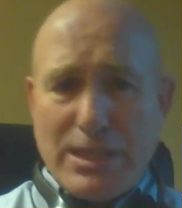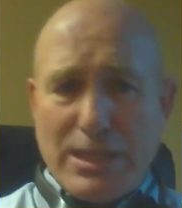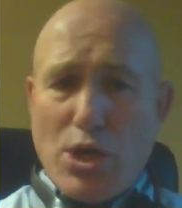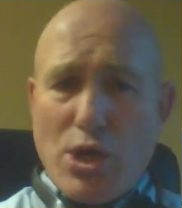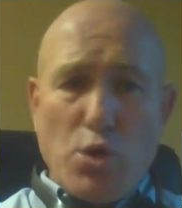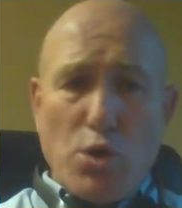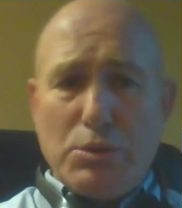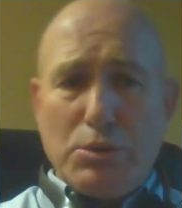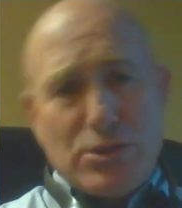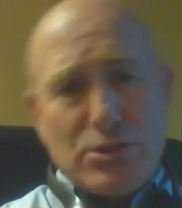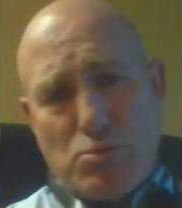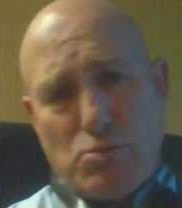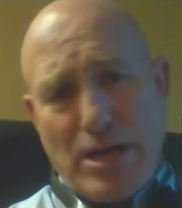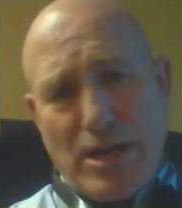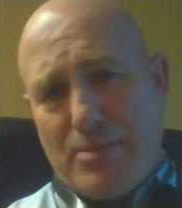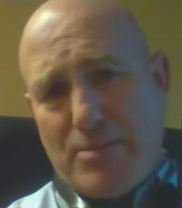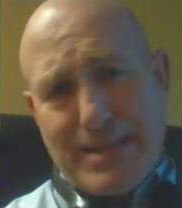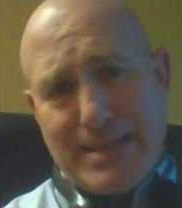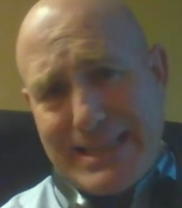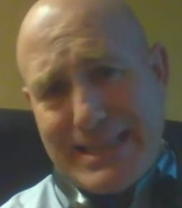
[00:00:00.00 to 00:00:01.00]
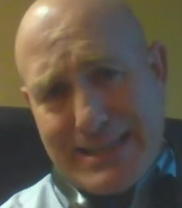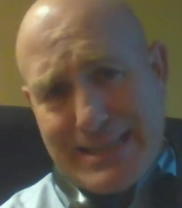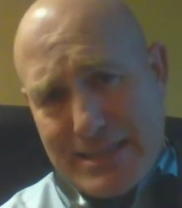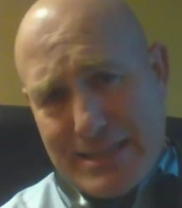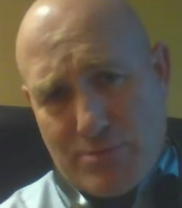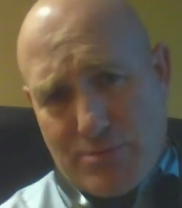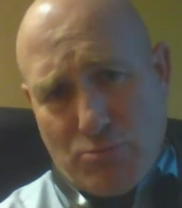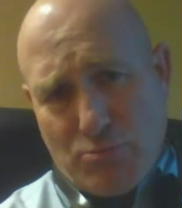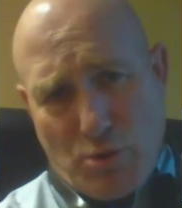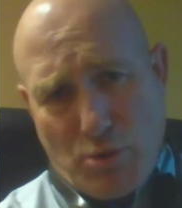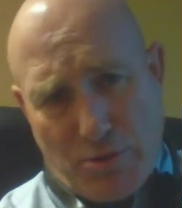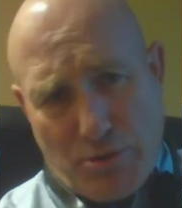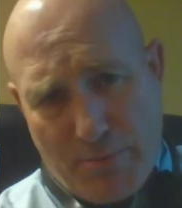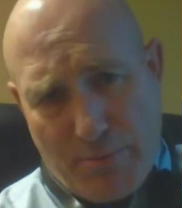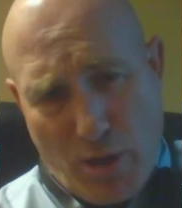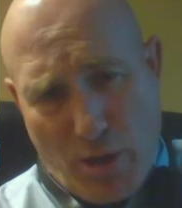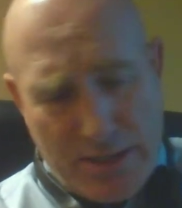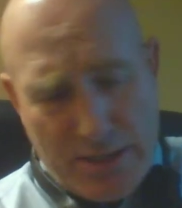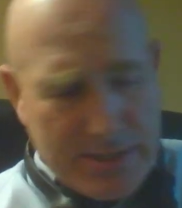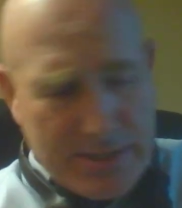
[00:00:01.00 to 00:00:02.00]
gold as well, but we're on the
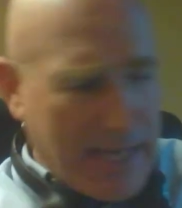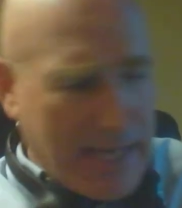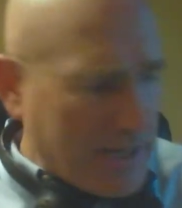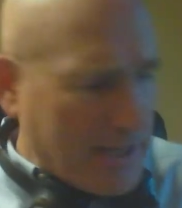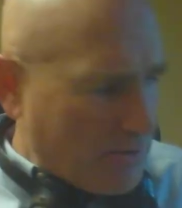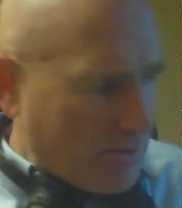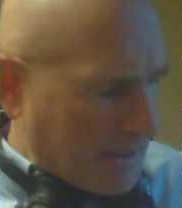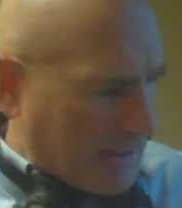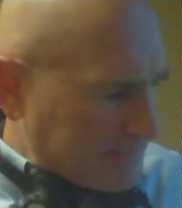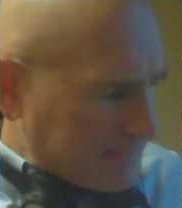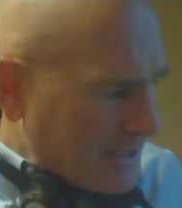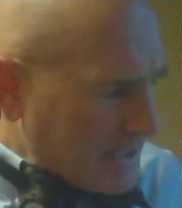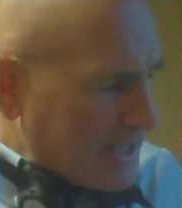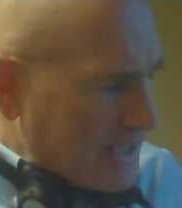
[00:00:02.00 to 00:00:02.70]
bronze category.